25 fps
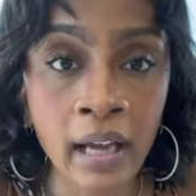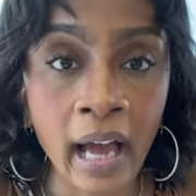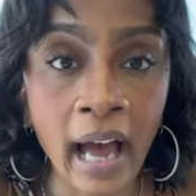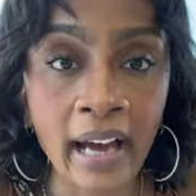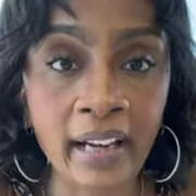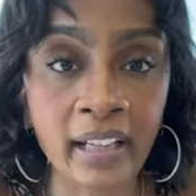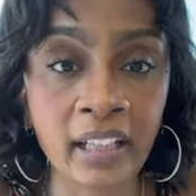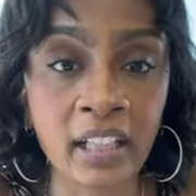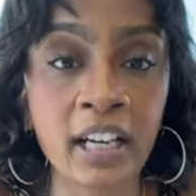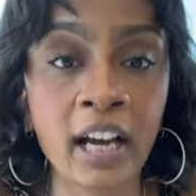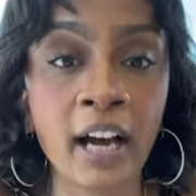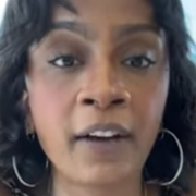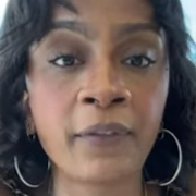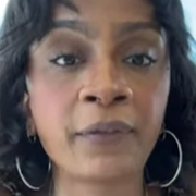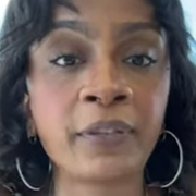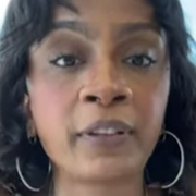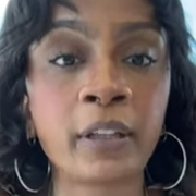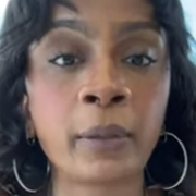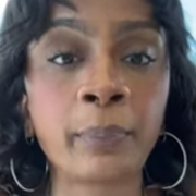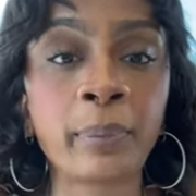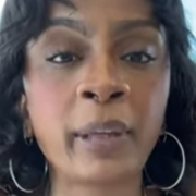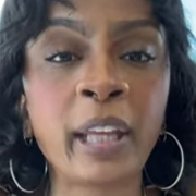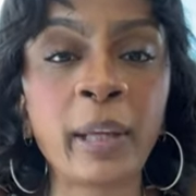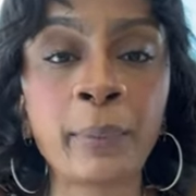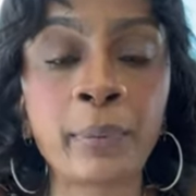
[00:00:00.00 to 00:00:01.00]
I come for
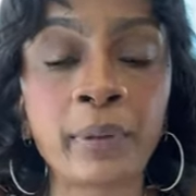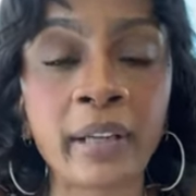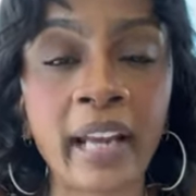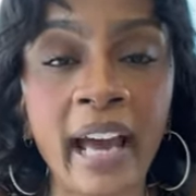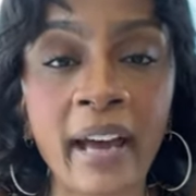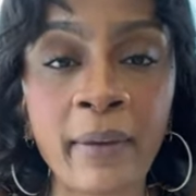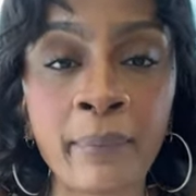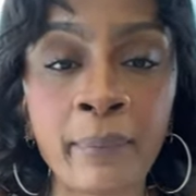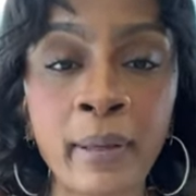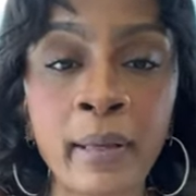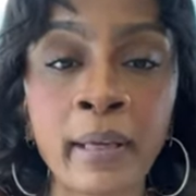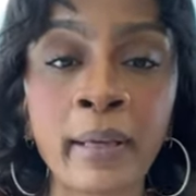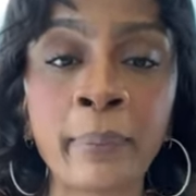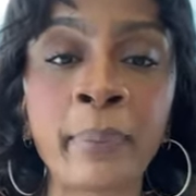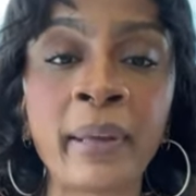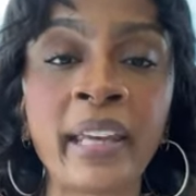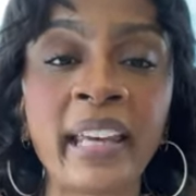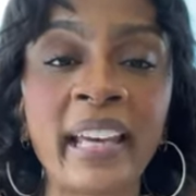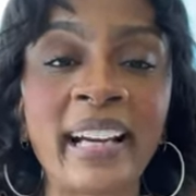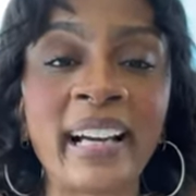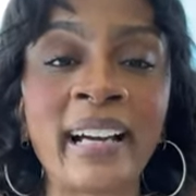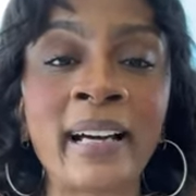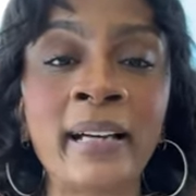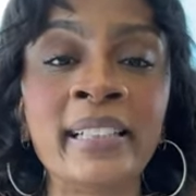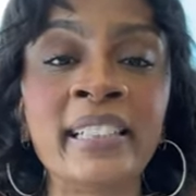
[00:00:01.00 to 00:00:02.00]
the people that have been
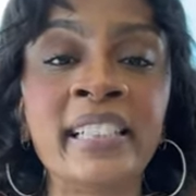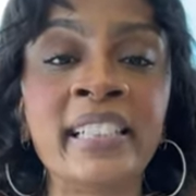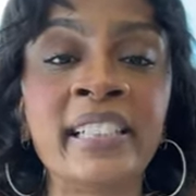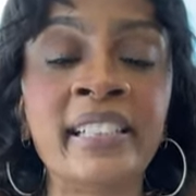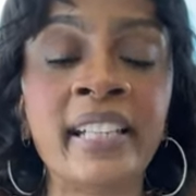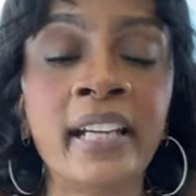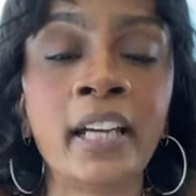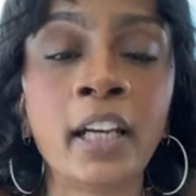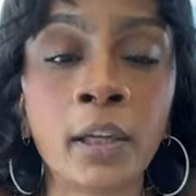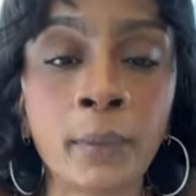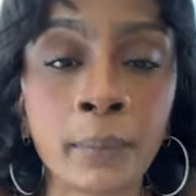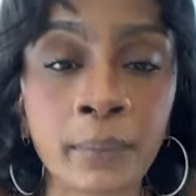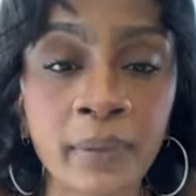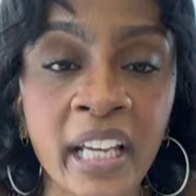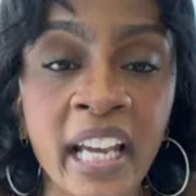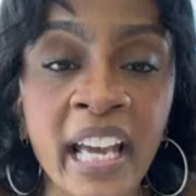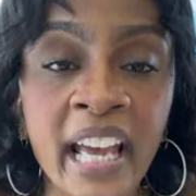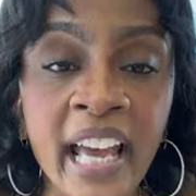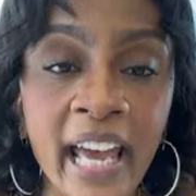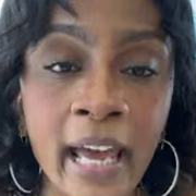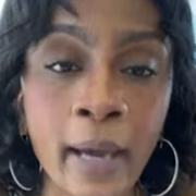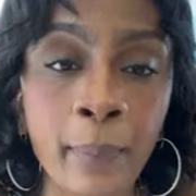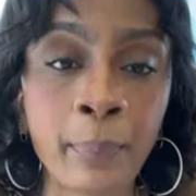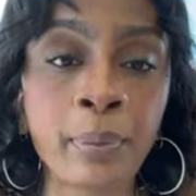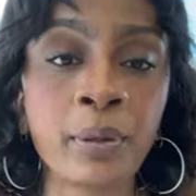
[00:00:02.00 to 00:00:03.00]
being condemned
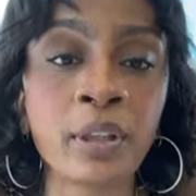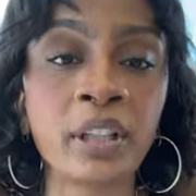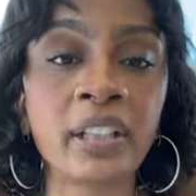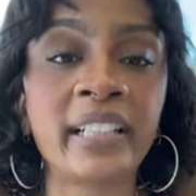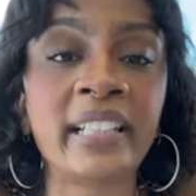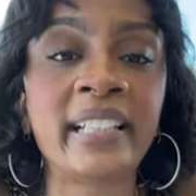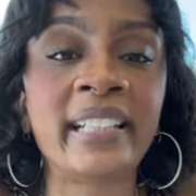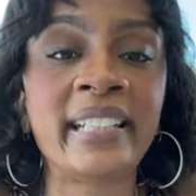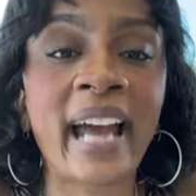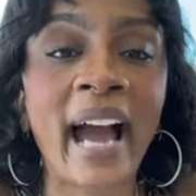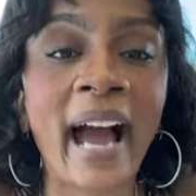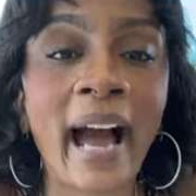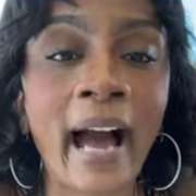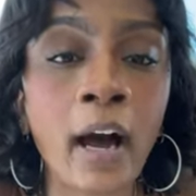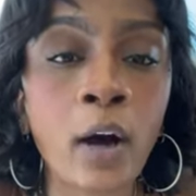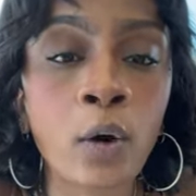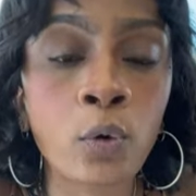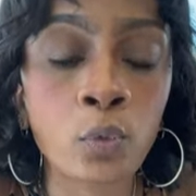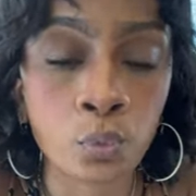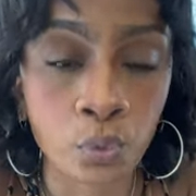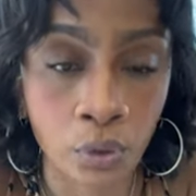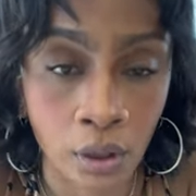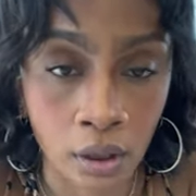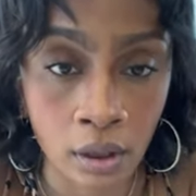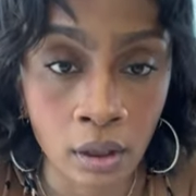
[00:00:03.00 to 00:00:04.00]
and put
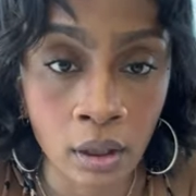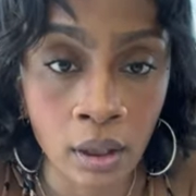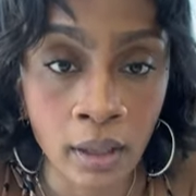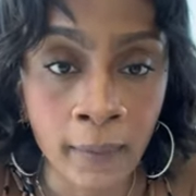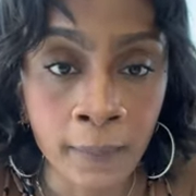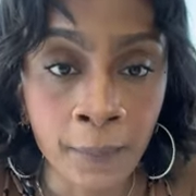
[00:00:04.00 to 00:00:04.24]
down.